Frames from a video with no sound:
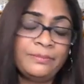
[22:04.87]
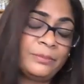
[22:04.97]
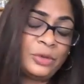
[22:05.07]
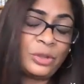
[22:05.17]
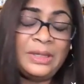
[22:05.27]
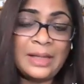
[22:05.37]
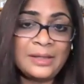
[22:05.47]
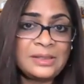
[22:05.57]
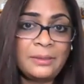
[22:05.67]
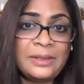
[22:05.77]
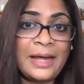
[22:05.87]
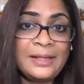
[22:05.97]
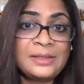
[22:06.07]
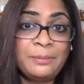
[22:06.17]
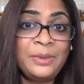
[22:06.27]
To me, that
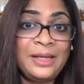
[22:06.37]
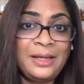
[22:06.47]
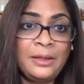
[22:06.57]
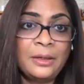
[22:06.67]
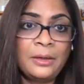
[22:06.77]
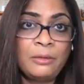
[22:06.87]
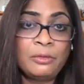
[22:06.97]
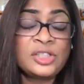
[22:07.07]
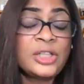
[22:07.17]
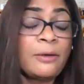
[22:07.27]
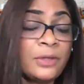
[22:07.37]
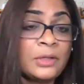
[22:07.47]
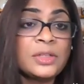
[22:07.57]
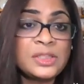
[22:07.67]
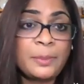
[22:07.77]
is the big shift in
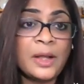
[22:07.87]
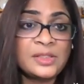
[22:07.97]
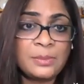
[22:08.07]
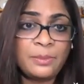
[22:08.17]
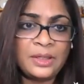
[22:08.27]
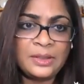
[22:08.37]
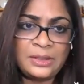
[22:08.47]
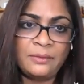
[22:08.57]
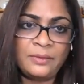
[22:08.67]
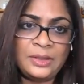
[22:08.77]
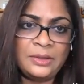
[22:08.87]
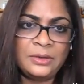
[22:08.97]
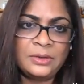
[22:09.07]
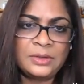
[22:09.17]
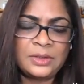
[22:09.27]
responsibility of
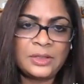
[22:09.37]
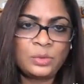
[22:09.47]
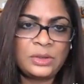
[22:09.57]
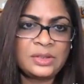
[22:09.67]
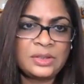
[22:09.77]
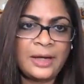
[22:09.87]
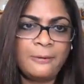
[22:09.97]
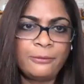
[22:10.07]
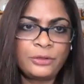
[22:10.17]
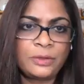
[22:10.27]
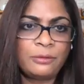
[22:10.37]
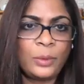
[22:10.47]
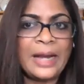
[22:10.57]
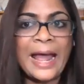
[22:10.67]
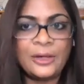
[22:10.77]
leaders as we kind of shift to
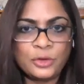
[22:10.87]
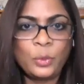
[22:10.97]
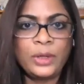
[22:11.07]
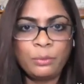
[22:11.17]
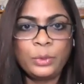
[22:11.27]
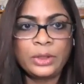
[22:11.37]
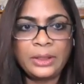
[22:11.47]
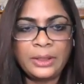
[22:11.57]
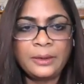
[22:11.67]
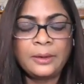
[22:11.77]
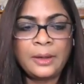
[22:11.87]
an agile way of working.